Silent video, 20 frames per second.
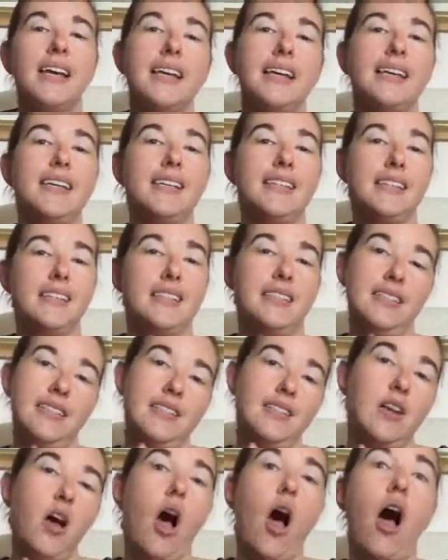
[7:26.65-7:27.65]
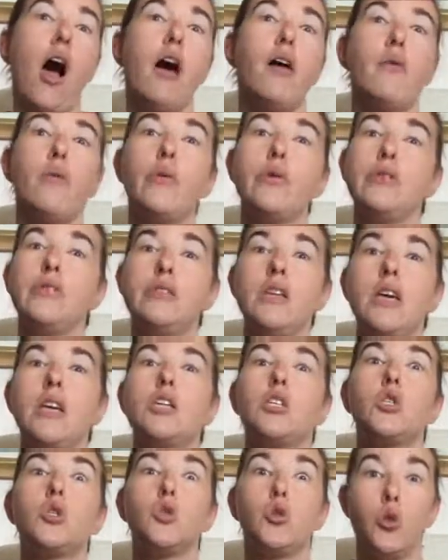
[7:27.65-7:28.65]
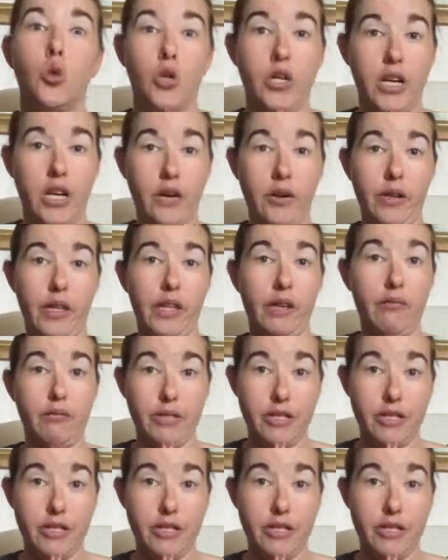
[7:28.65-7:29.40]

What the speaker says: and I was extraordinarily